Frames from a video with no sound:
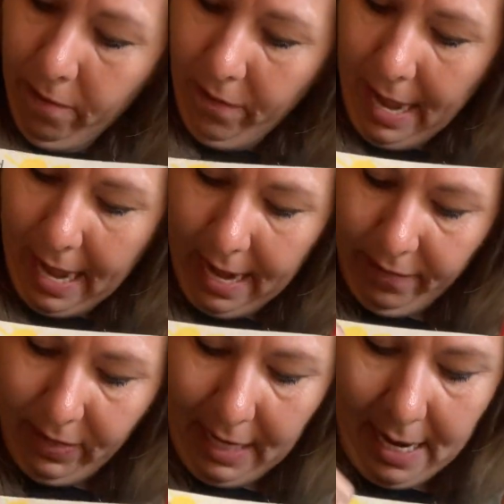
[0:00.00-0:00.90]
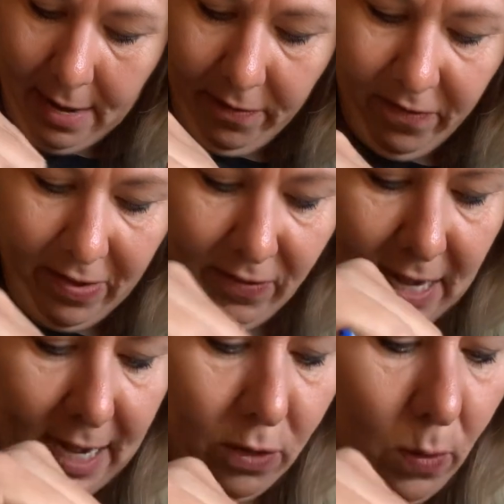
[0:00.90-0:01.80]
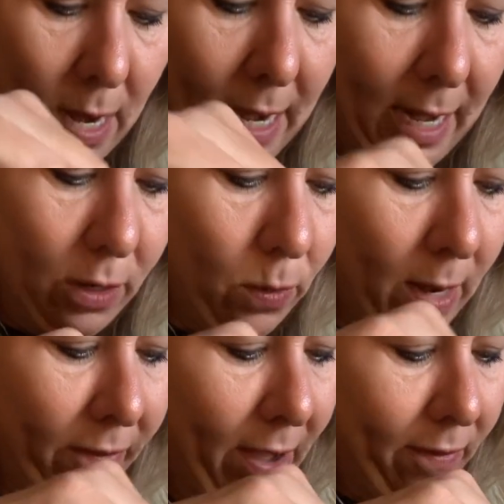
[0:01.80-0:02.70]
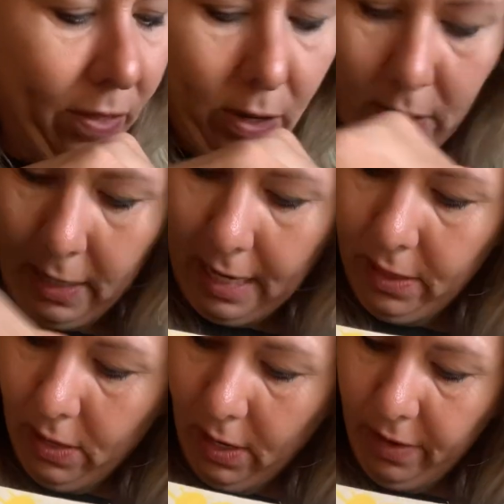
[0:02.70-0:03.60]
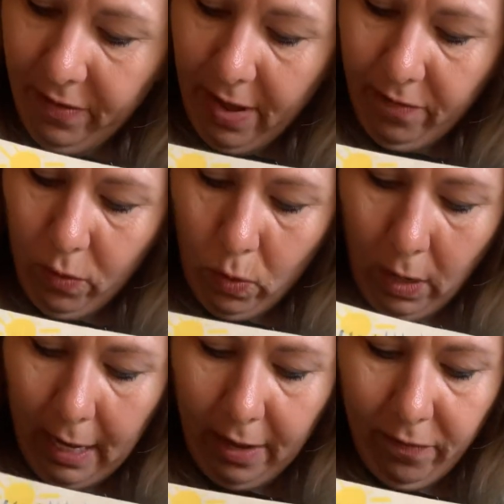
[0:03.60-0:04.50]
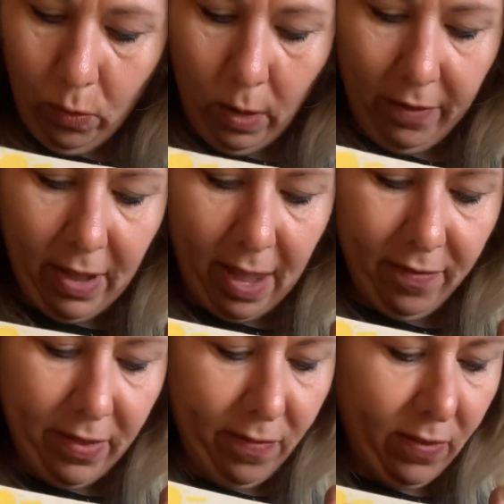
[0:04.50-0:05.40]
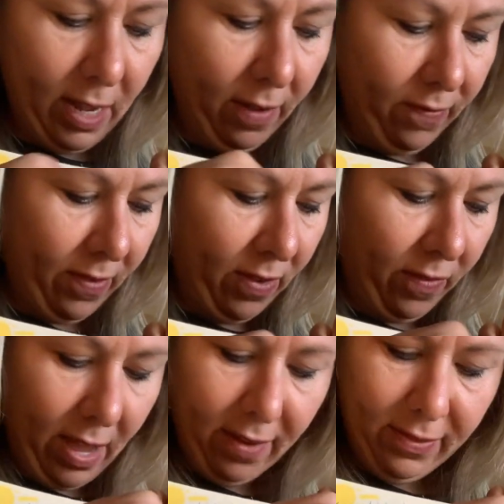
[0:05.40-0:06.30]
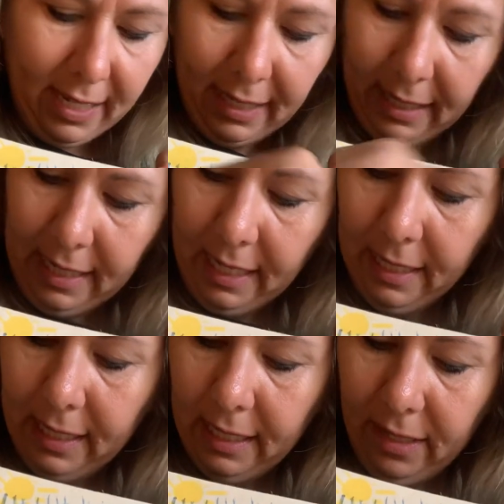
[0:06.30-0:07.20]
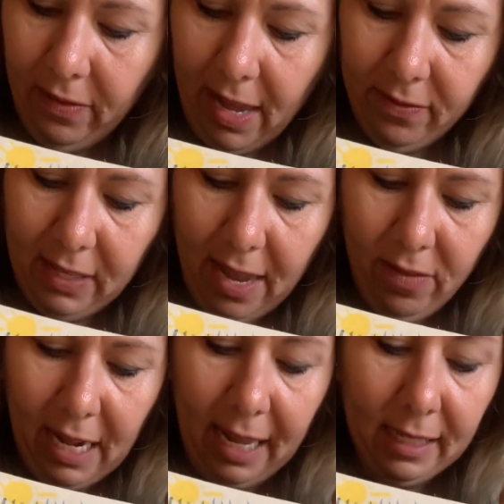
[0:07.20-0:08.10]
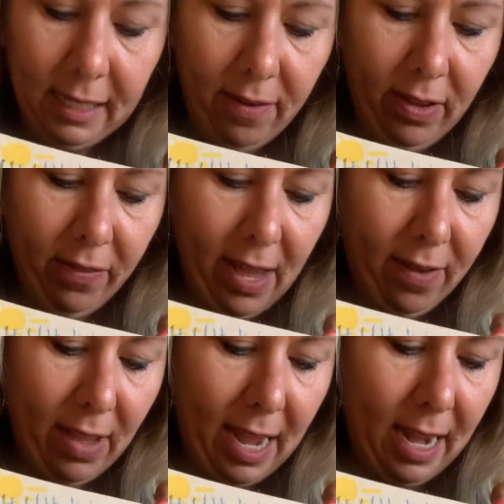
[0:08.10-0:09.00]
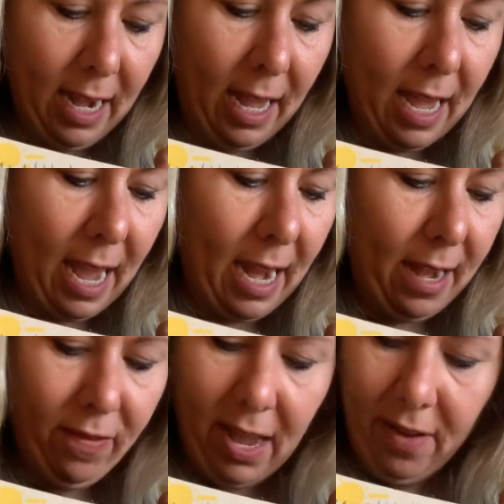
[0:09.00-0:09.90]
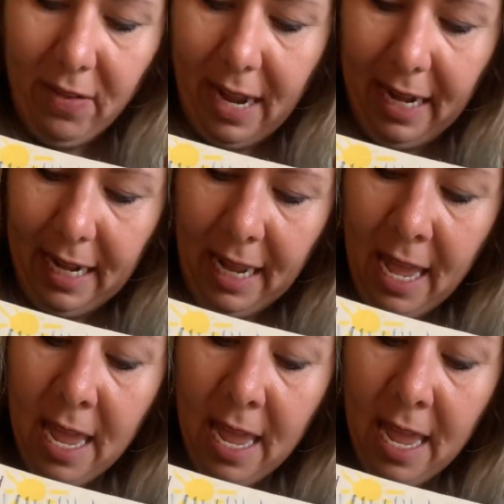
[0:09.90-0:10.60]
5, 10, 15, 20, 25, 30, 35, 40, 45, 50, 55, 60, 65, 70, 75, 80, 85, 90,